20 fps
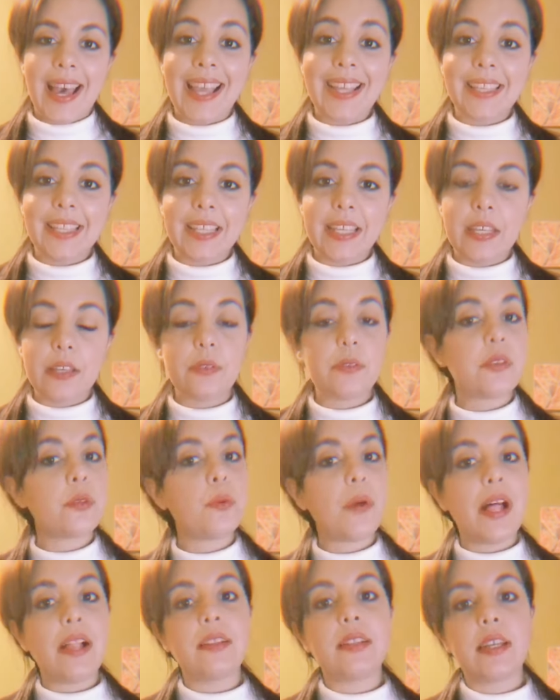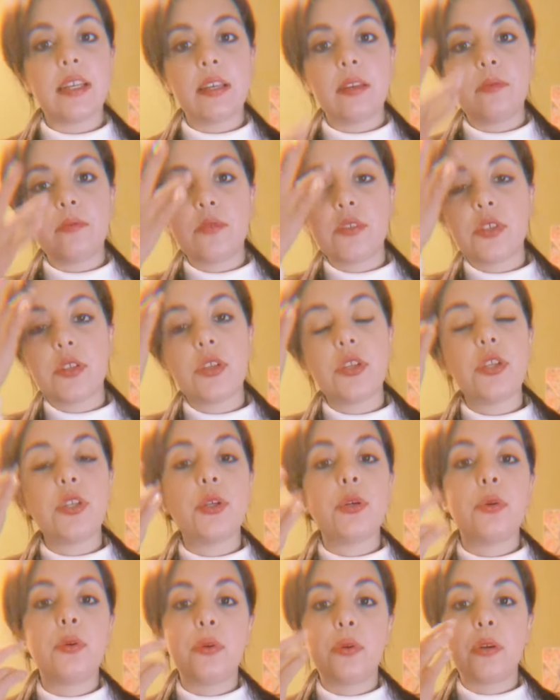Hi Leos, welcome to
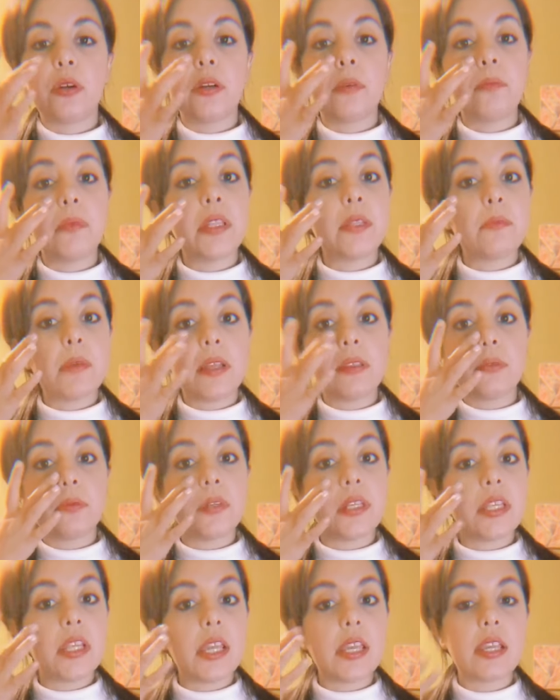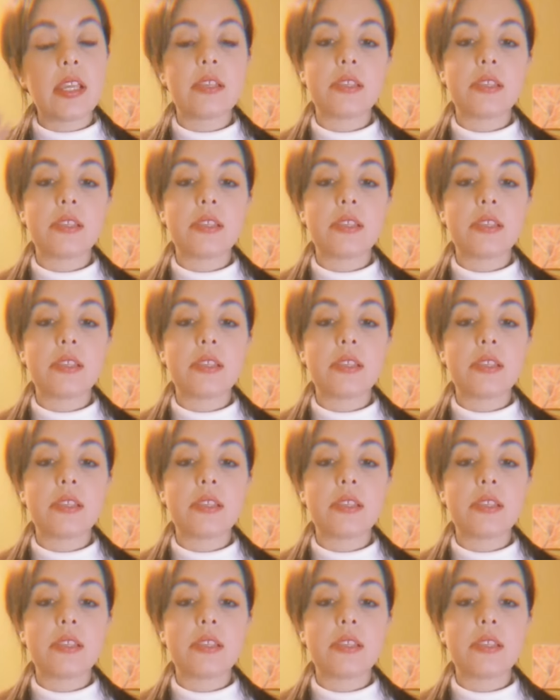your mid-month reading.